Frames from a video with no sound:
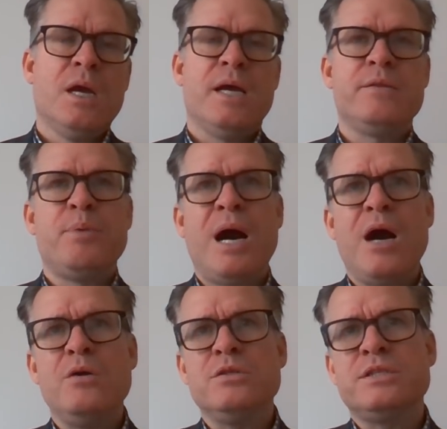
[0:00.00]
And the
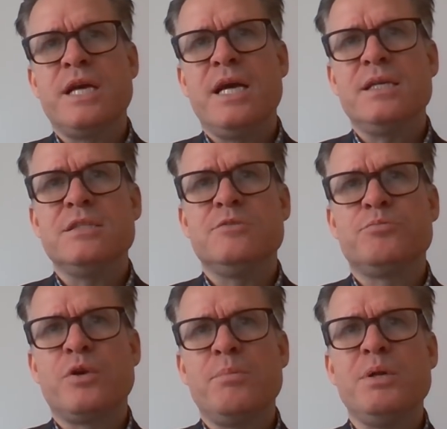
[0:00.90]
Powell standard is
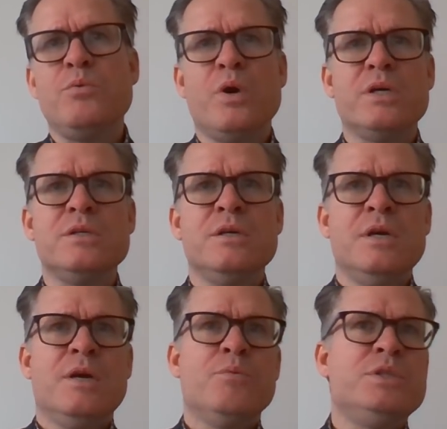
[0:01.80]
probably one
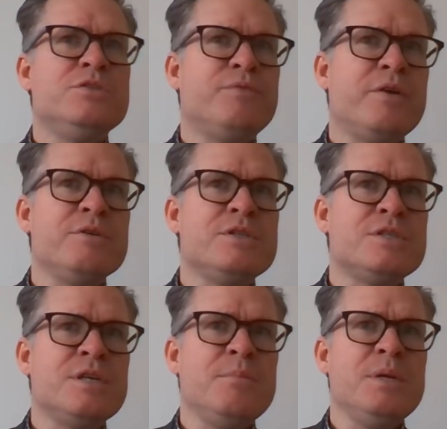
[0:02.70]
which is very
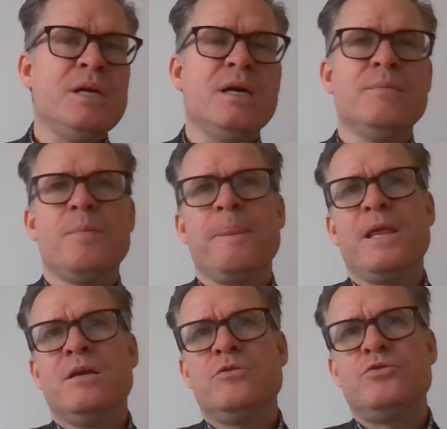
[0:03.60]
similar
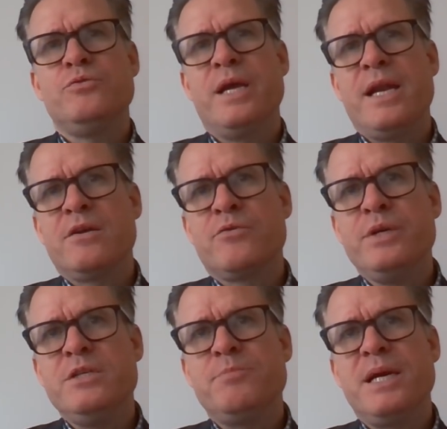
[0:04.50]
to the Alan
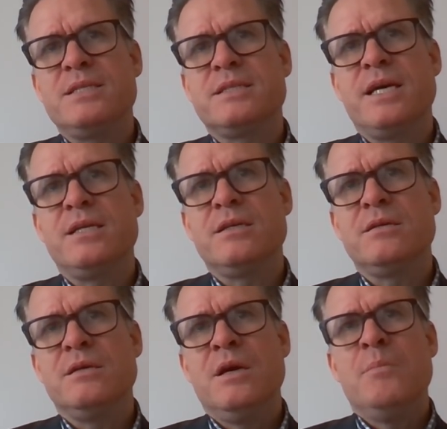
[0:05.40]
Greenspan standard,
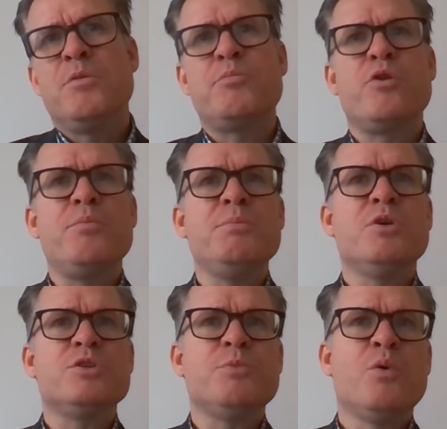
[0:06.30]
but probably
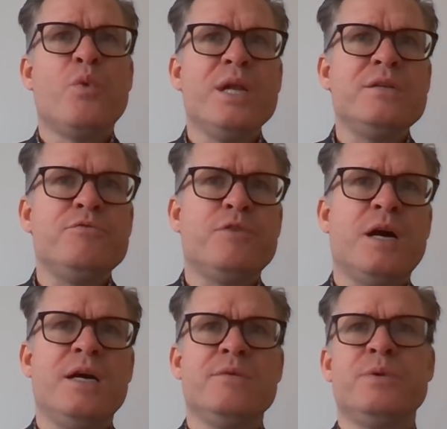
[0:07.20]
much more well
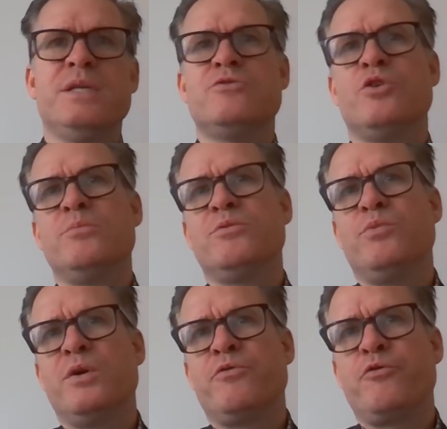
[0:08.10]
defined within terms of
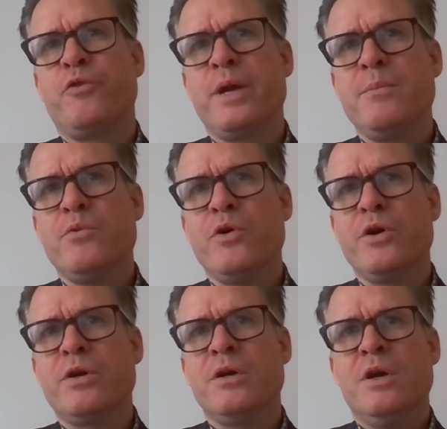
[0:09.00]
what framework